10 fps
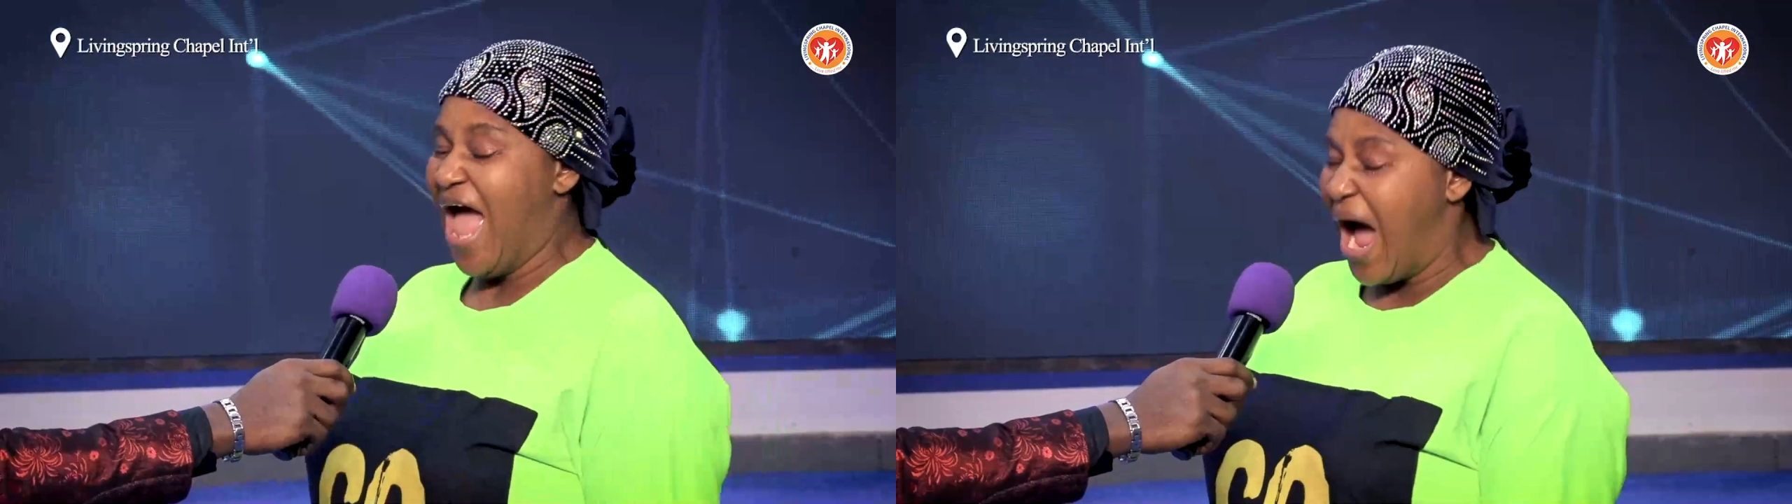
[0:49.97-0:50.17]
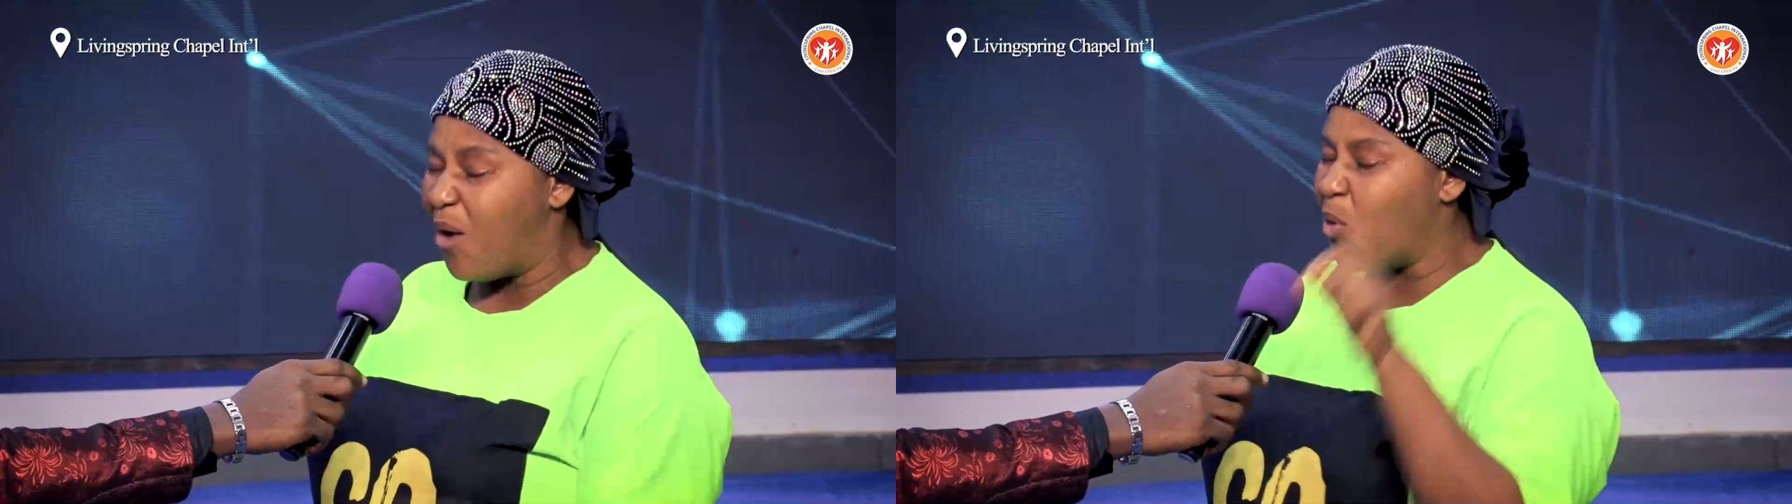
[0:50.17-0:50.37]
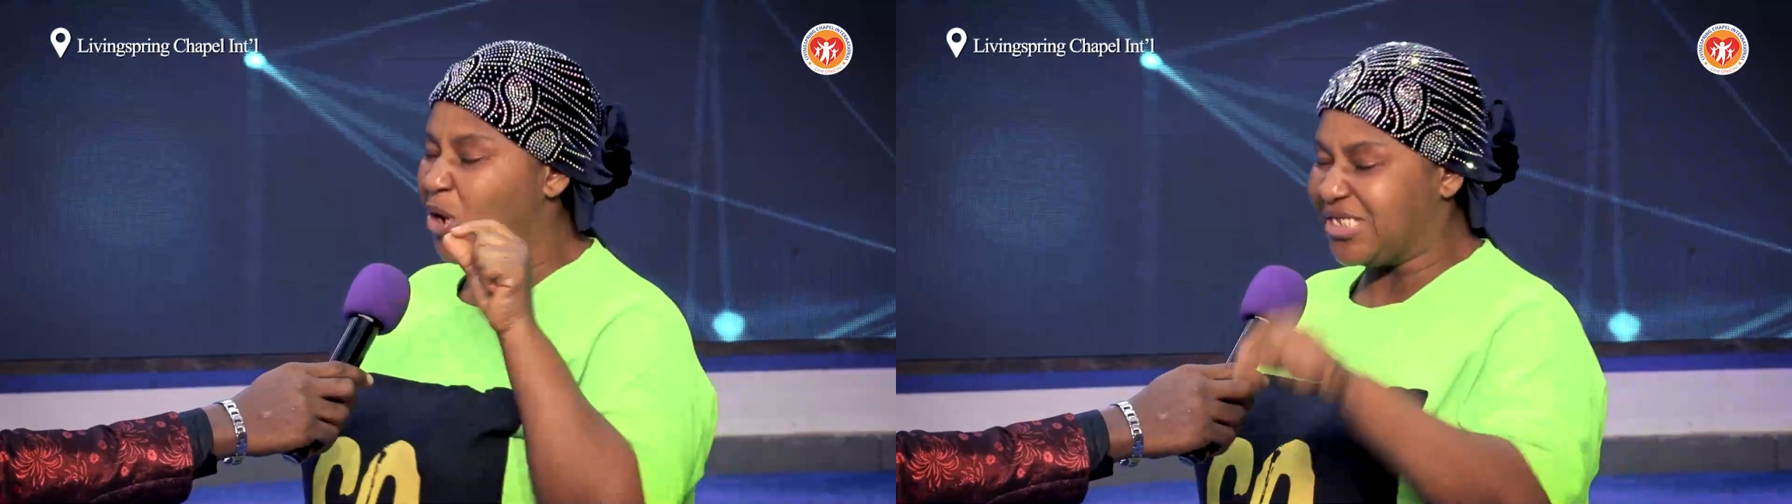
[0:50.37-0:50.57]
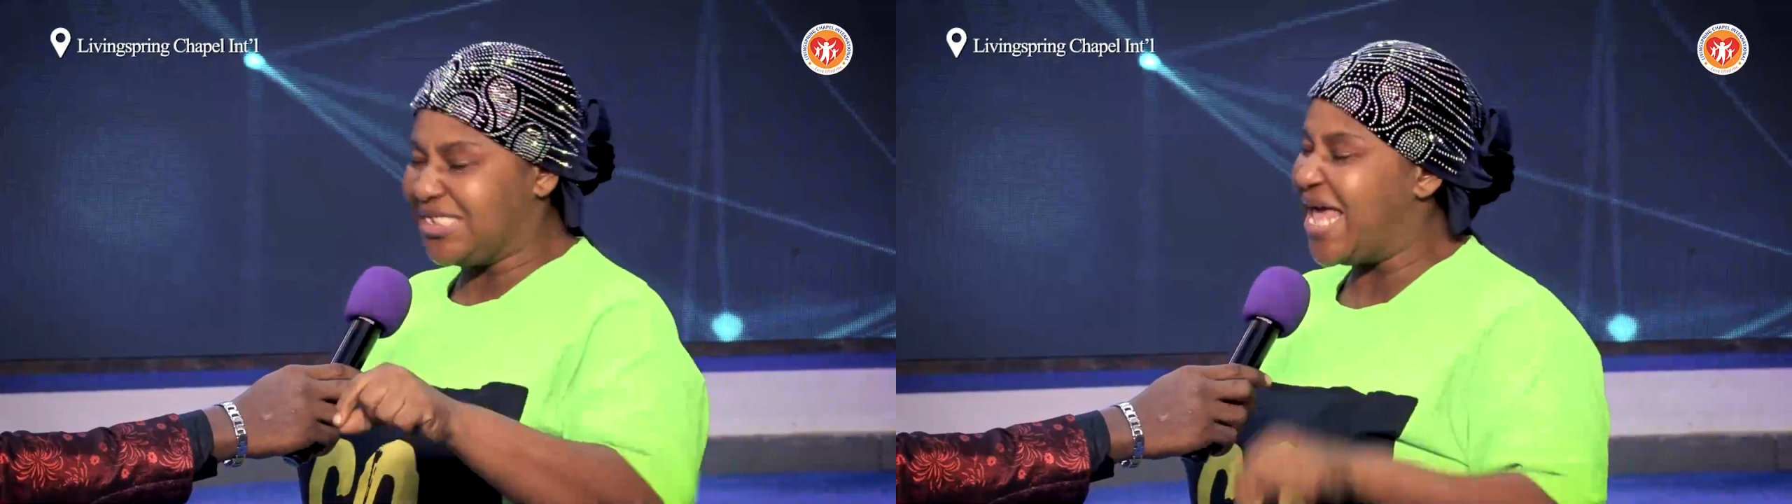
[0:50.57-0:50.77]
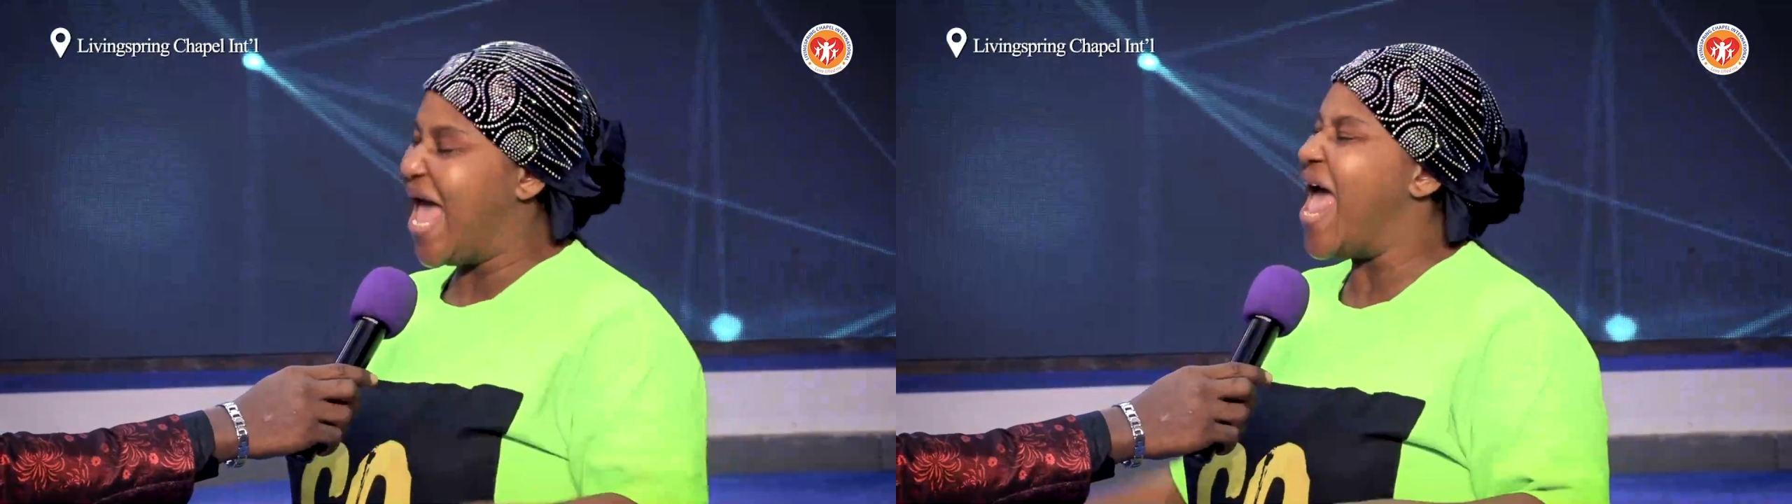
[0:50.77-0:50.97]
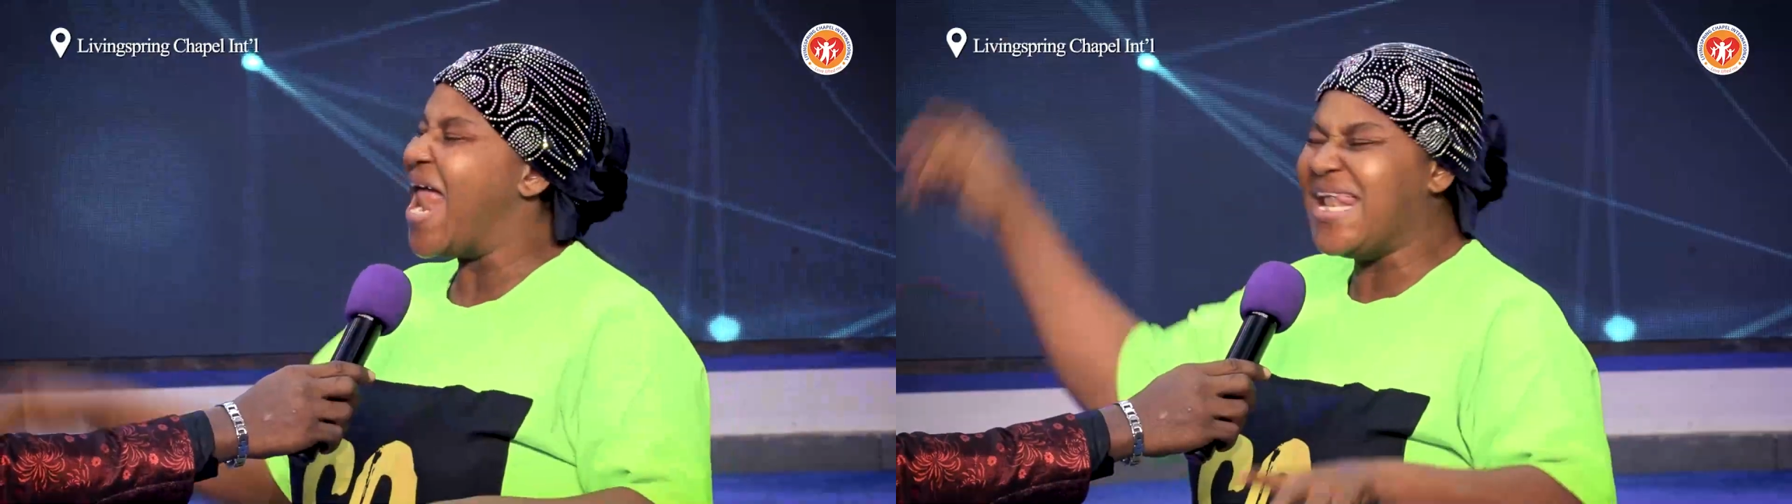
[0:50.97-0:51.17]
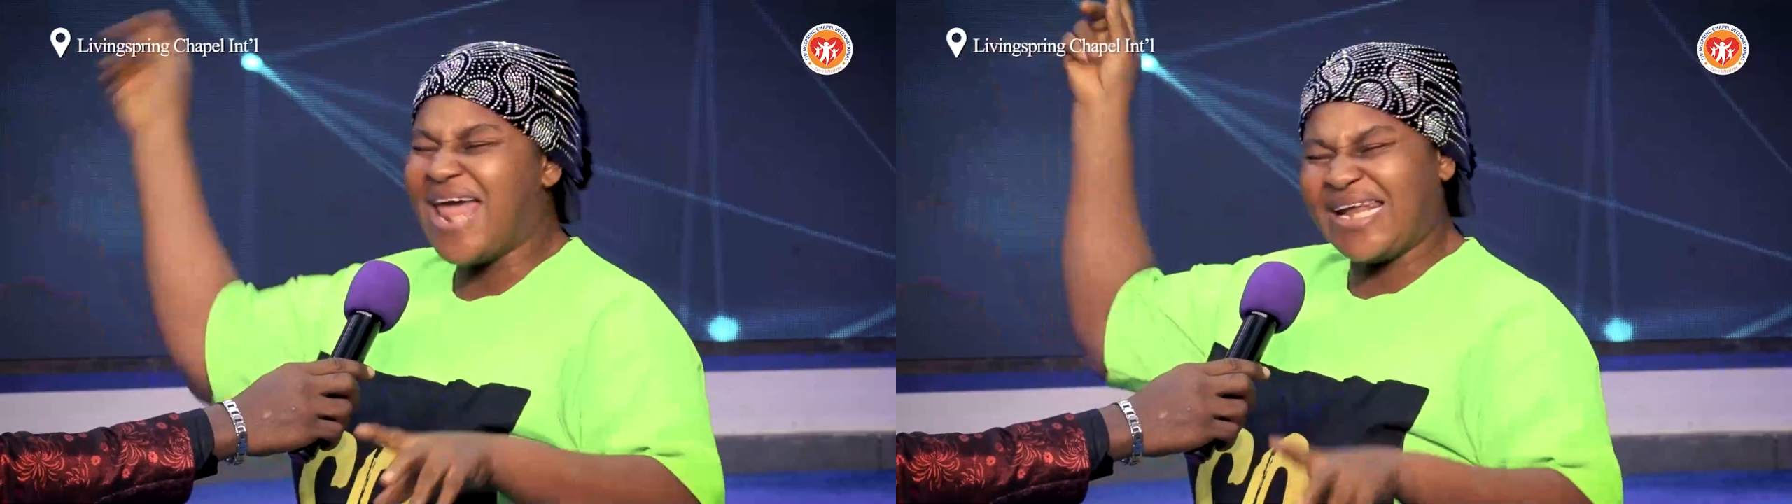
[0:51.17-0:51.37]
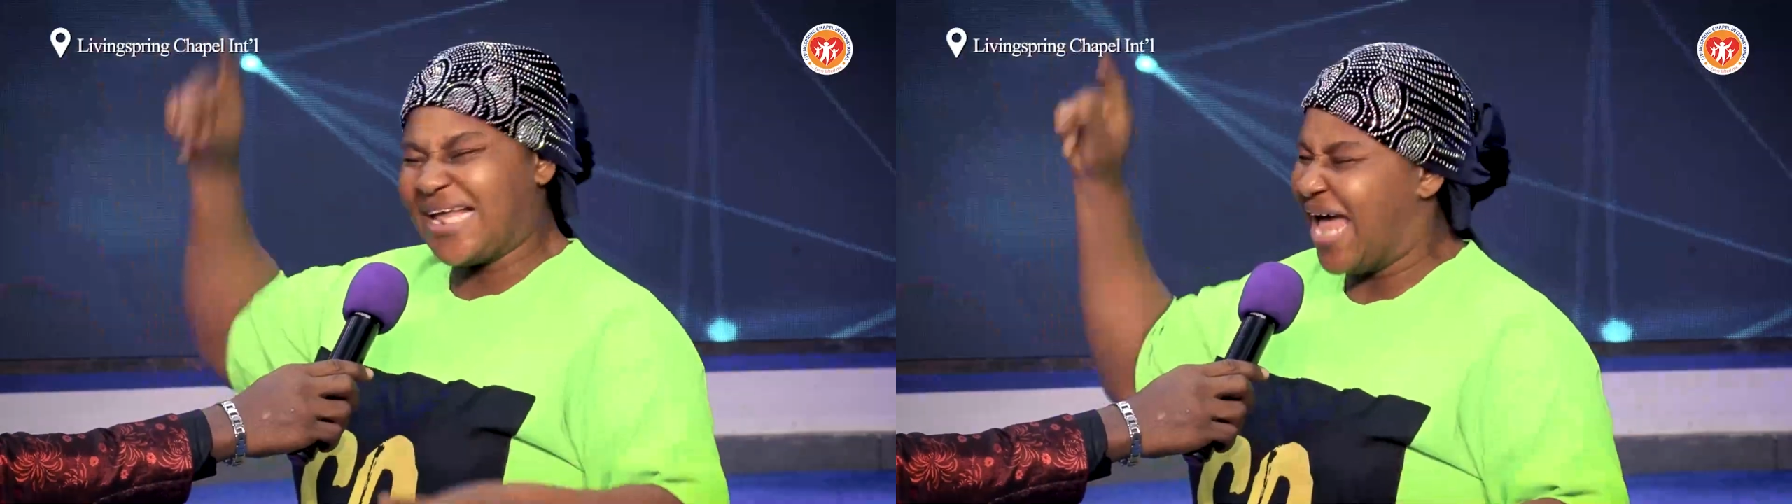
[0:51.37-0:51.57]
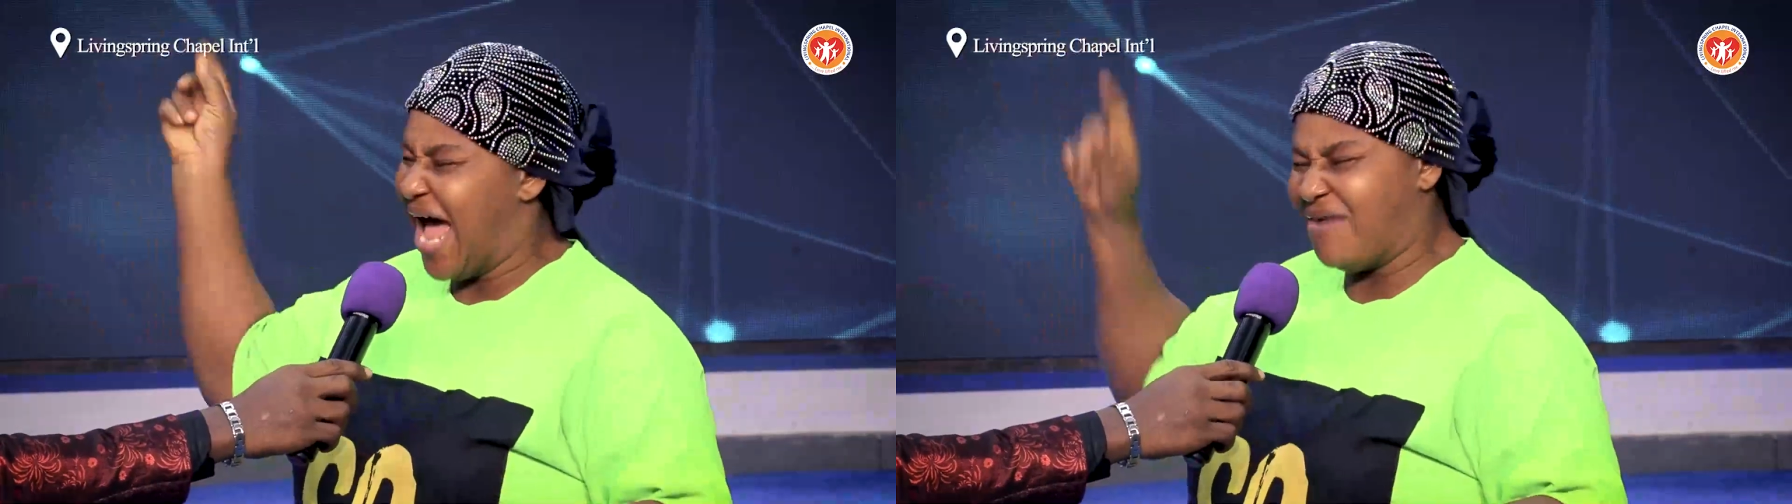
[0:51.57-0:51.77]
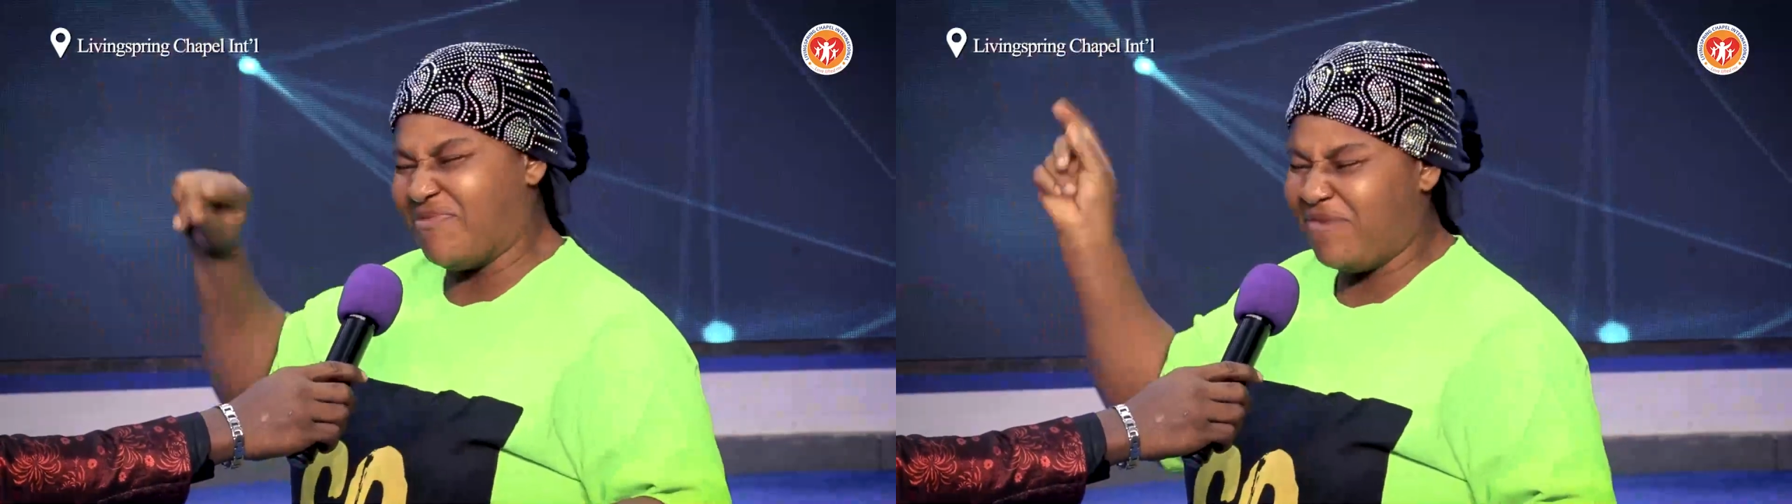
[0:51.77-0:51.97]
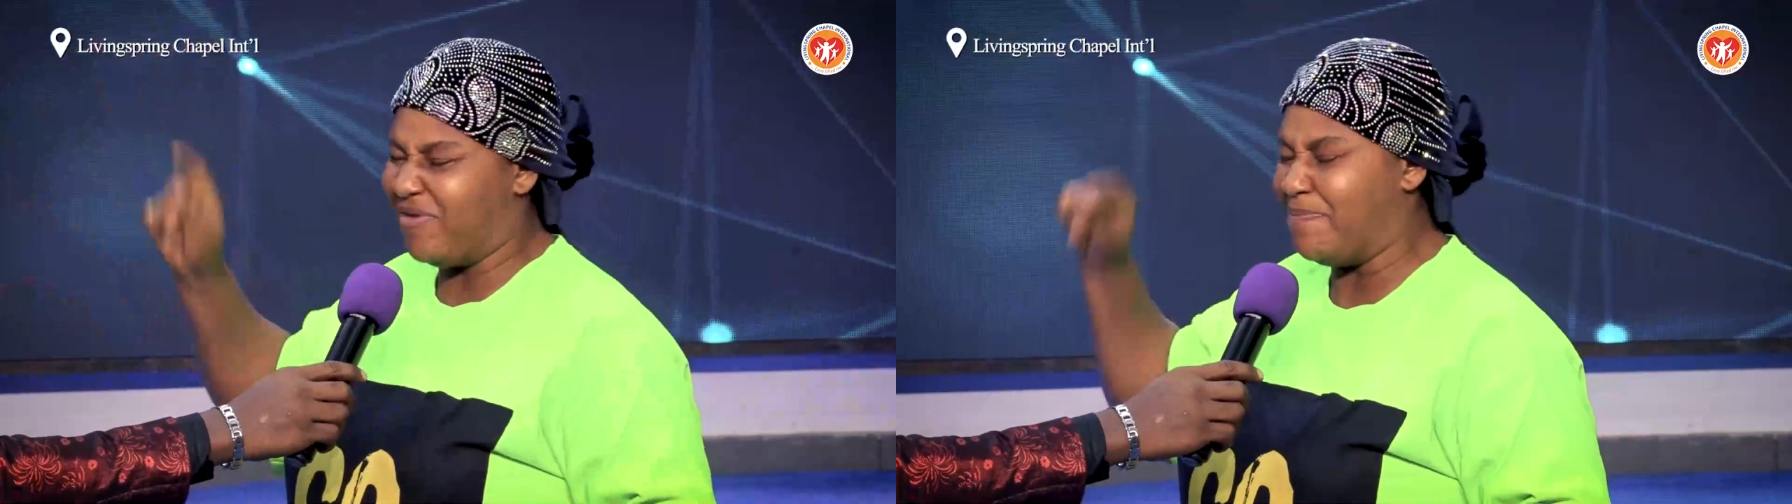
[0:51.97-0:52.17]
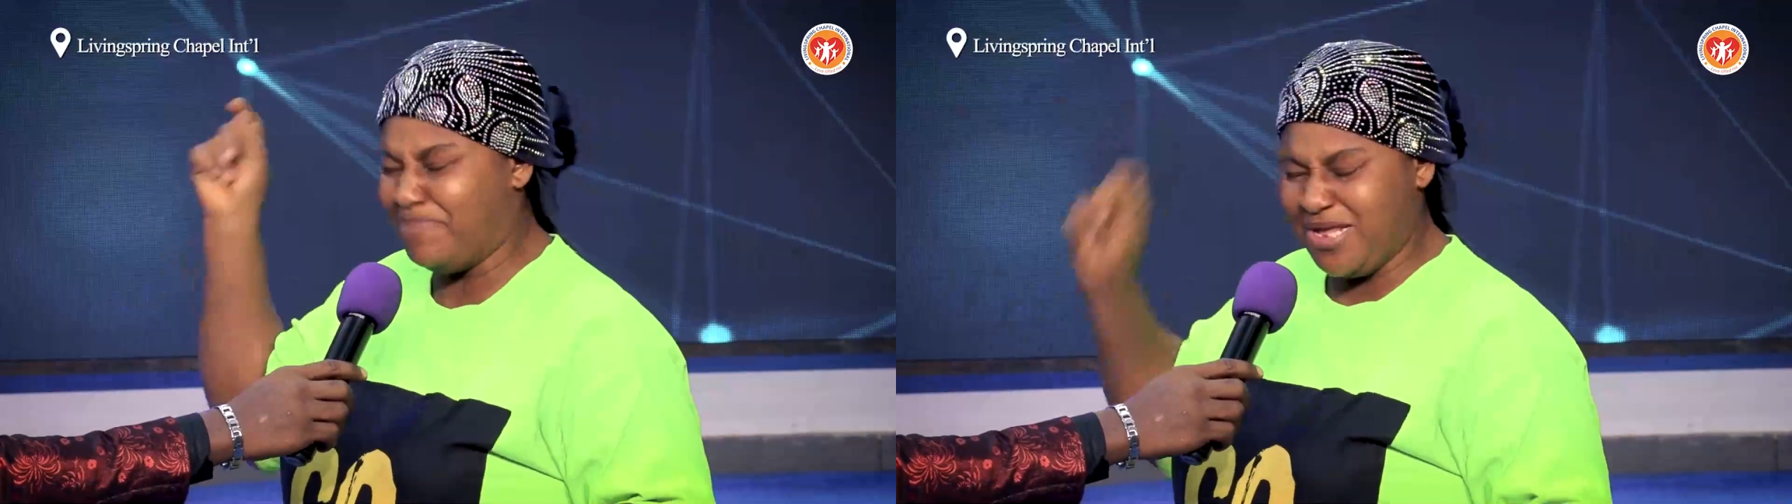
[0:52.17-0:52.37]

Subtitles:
I was here earlier than I have ever